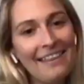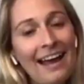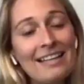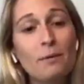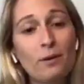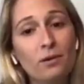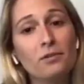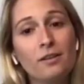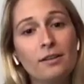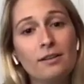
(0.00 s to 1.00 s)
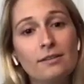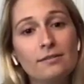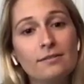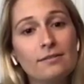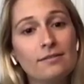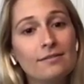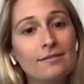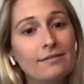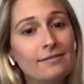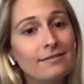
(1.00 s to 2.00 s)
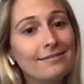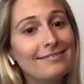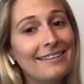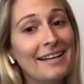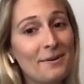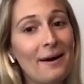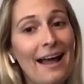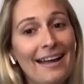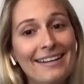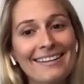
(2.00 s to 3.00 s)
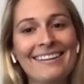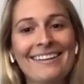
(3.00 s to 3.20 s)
and that's beautiful. In a way.